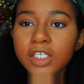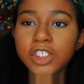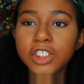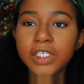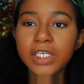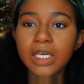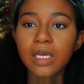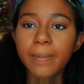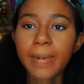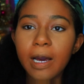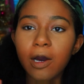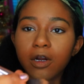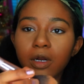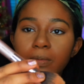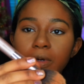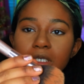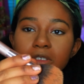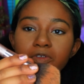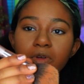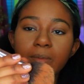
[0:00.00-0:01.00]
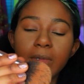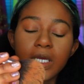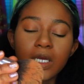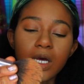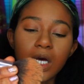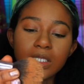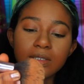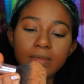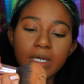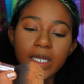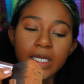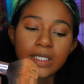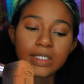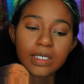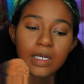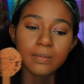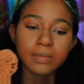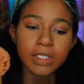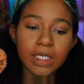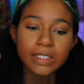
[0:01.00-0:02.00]
Sheik powder brush from IT Cosmetics
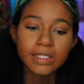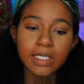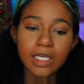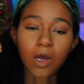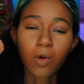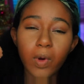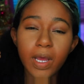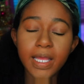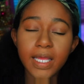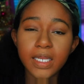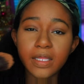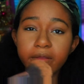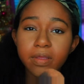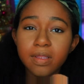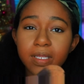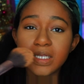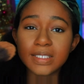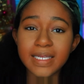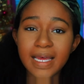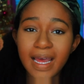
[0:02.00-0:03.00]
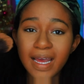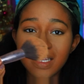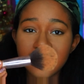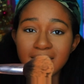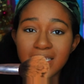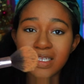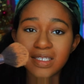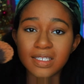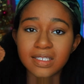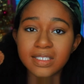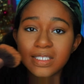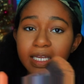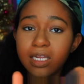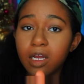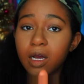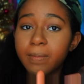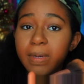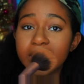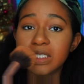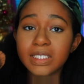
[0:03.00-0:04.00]
and I'm dusting away anything that's excess and sitting
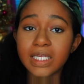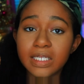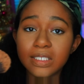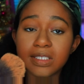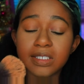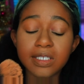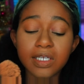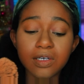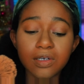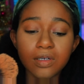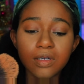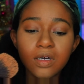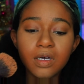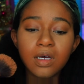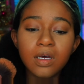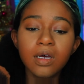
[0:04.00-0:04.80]
on my skin still,